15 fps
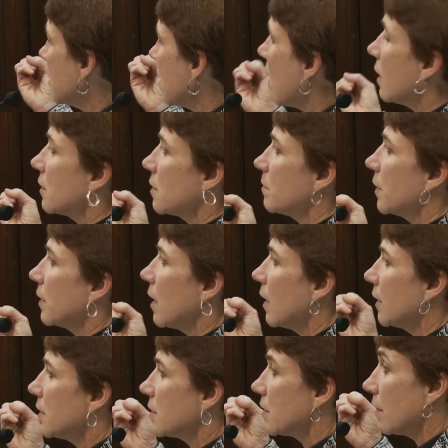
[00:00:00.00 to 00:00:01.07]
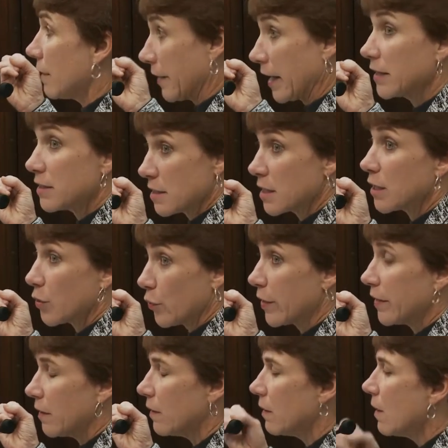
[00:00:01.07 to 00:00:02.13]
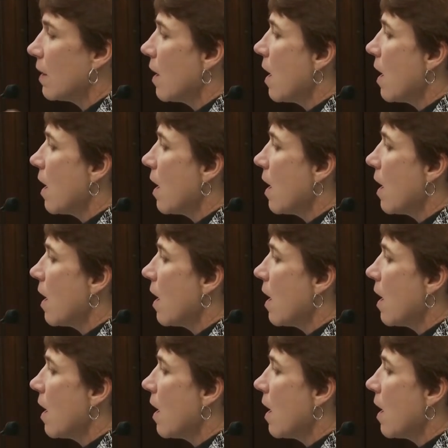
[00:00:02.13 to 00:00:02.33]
hospitalized against their will.